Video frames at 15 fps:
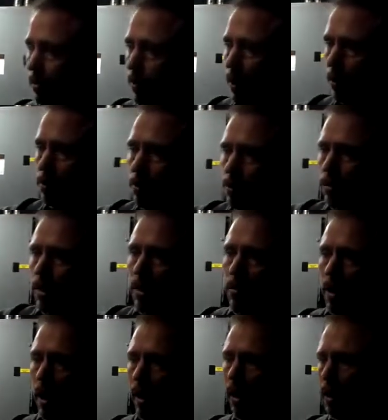the big blue
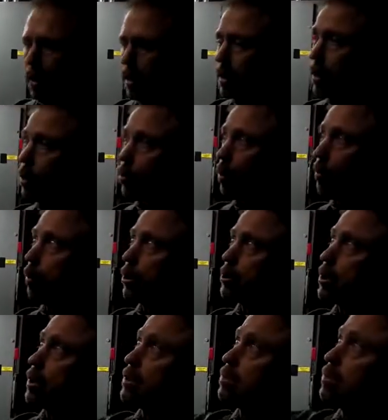Kiwani, we're
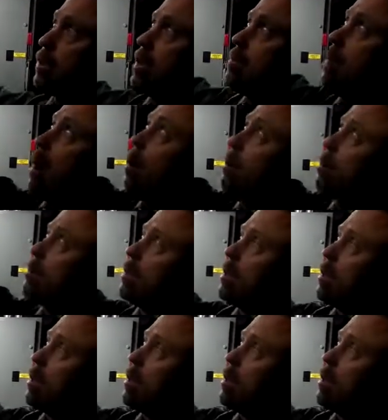pushing steam out,